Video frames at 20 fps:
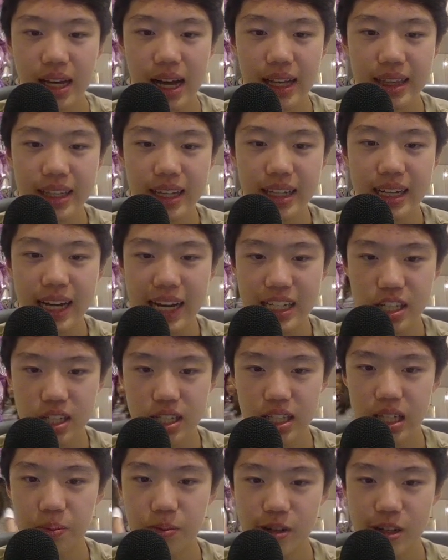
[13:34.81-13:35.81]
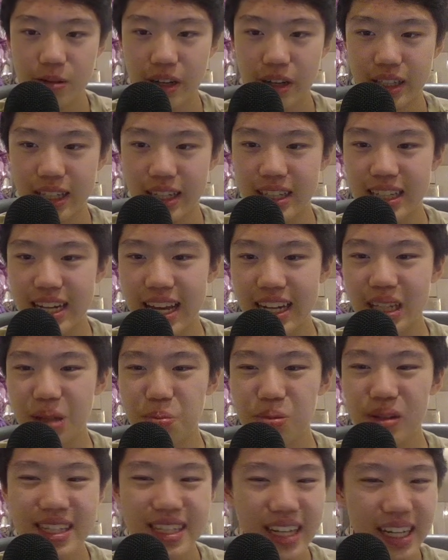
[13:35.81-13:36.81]
And then I just keep bringing my king in, and he
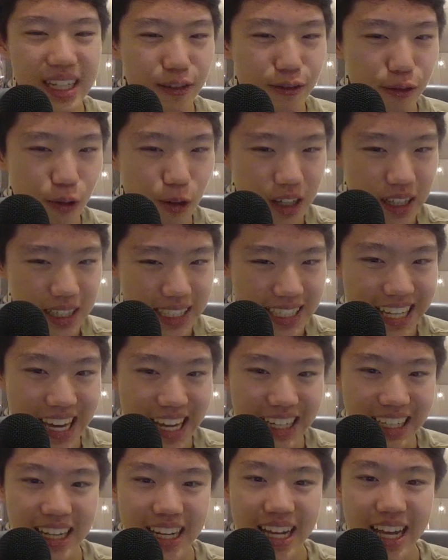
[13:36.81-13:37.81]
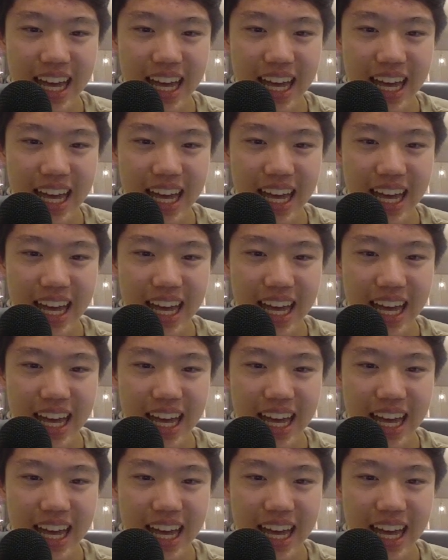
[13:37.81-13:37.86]
plays knight f4 again,